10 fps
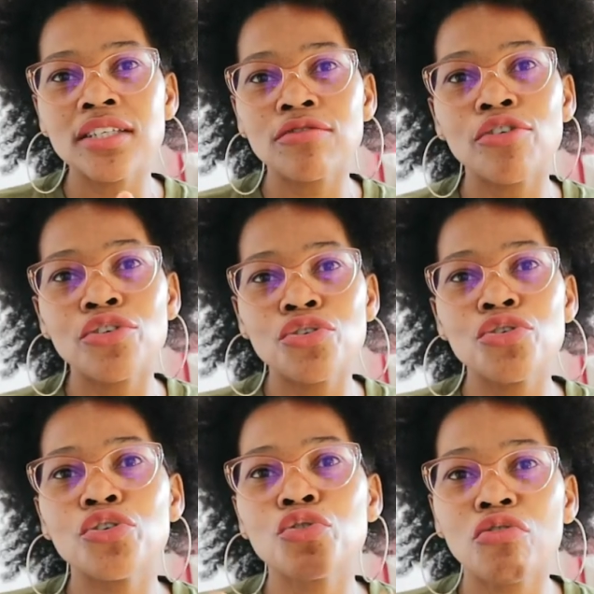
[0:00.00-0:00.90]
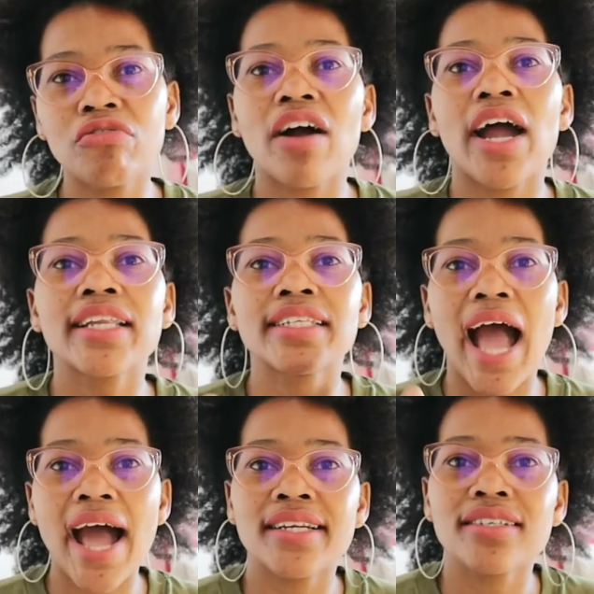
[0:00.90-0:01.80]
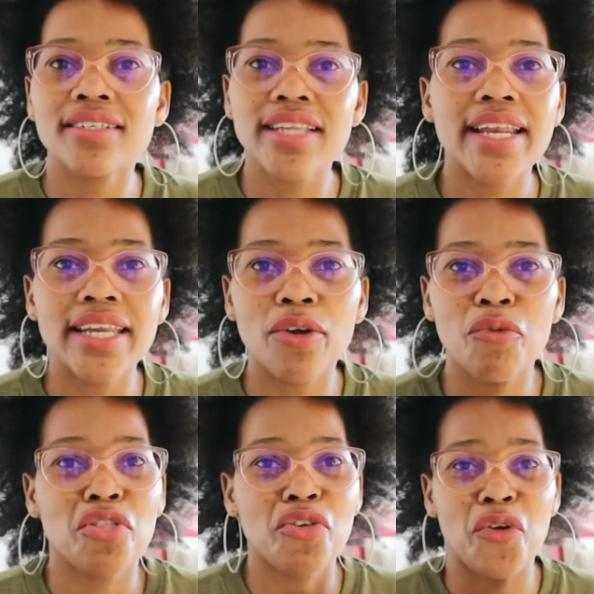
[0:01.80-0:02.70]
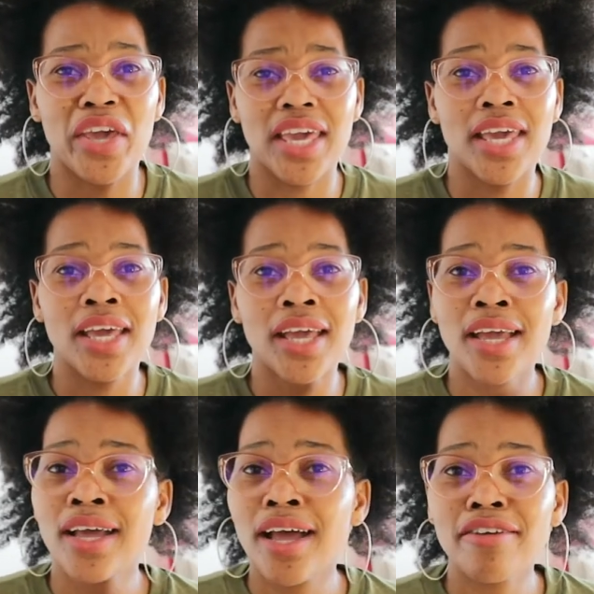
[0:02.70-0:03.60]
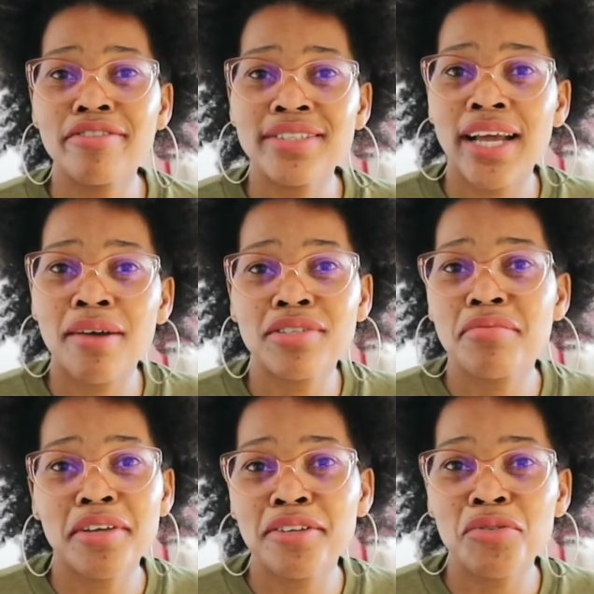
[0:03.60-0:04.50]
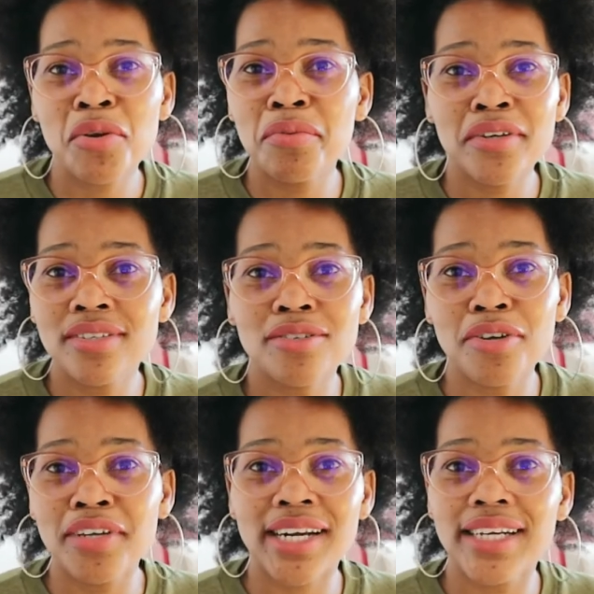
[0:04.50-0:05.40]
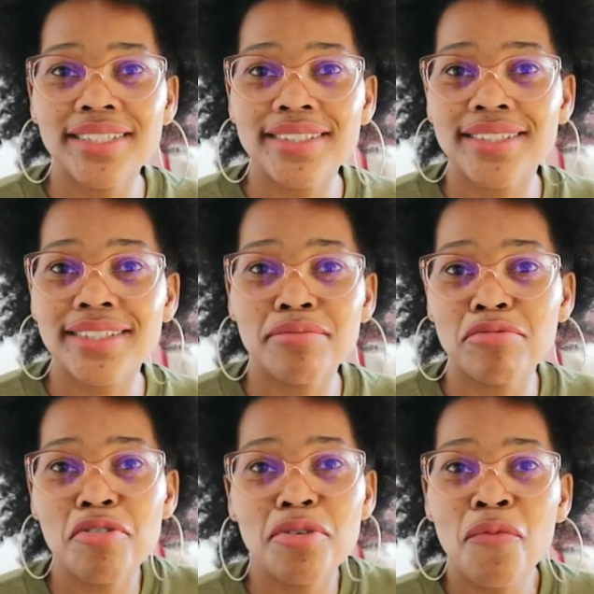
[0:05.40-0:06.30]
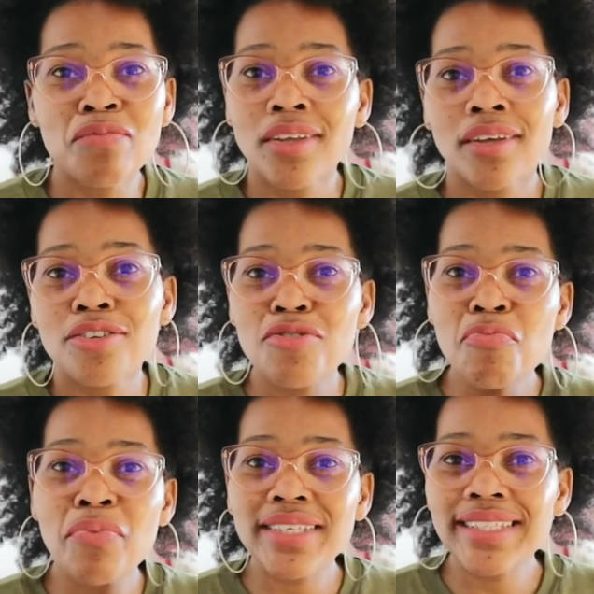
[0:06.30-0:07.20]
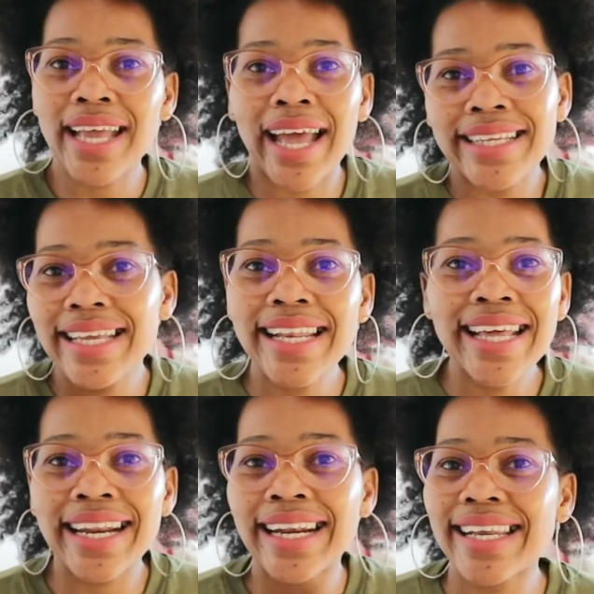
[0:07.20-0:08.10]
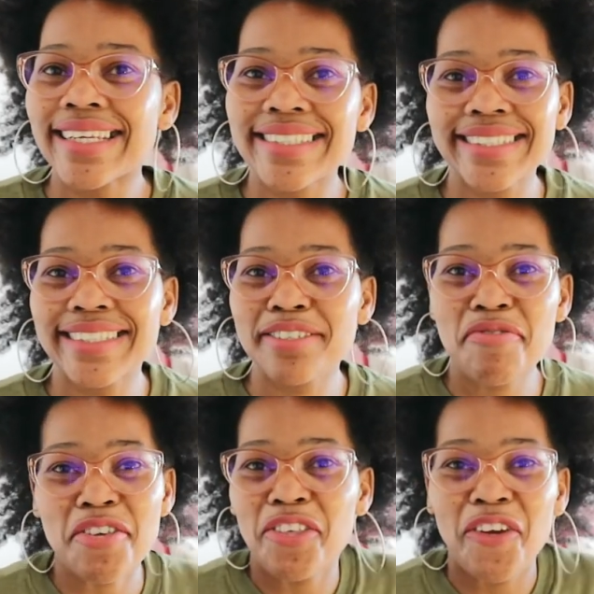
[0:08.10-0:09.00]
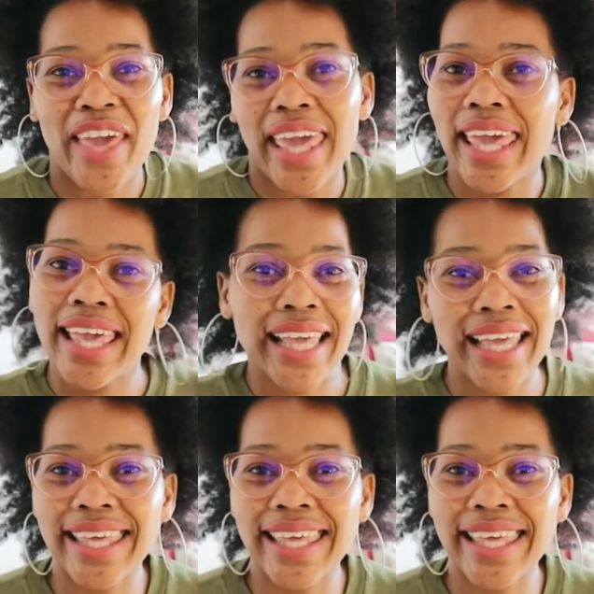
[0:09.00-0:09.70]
is for you to find understanding with your hair it feels like i'm speaking to a person or a relationship you you basically in a relationship with your hair